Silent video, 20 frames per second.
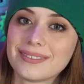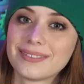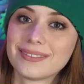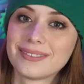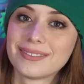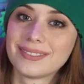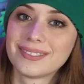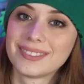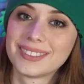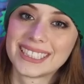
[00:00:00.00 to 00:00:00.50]

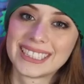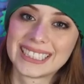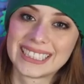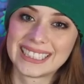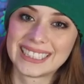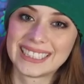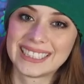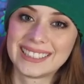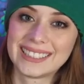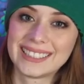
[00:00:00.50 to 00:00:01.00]

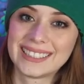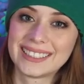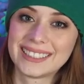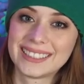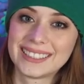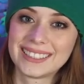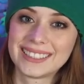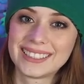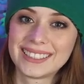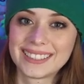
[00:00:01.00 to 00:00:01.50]

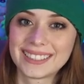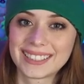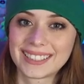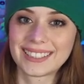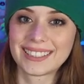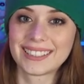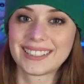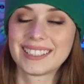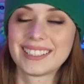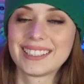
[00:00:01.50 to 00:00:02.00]

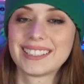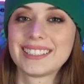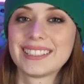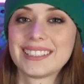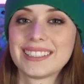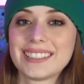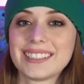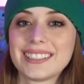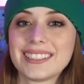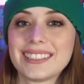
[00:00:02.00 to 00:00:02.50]

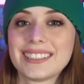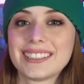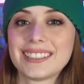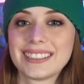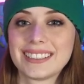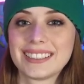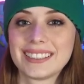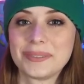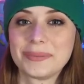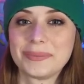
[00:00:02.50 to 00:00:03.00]

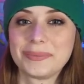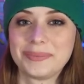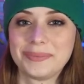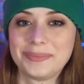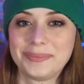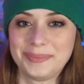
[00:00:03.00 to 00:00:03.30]
This person isn't speaking.